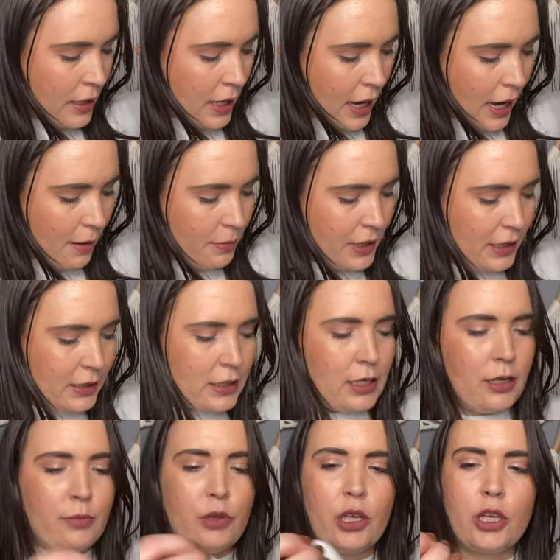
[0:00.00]
I picked
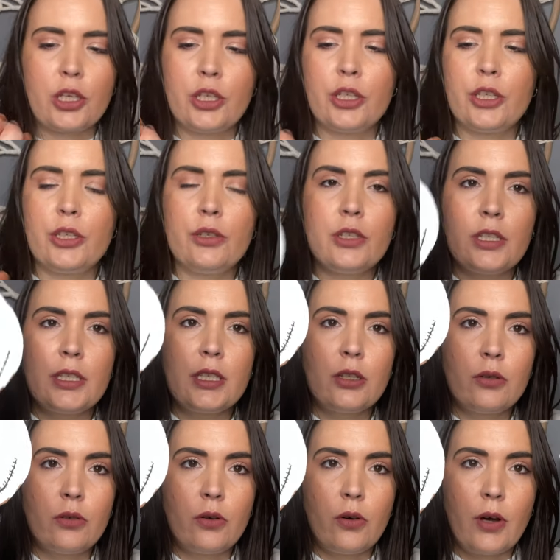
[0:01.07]
up the cutest
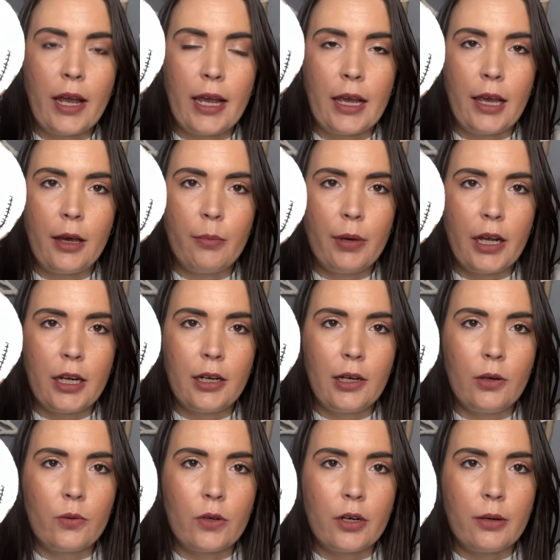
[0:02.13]
little hand-painted
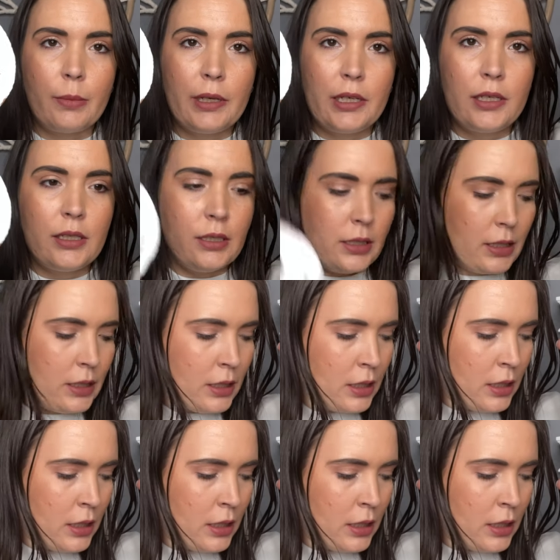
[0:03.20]
ornaments.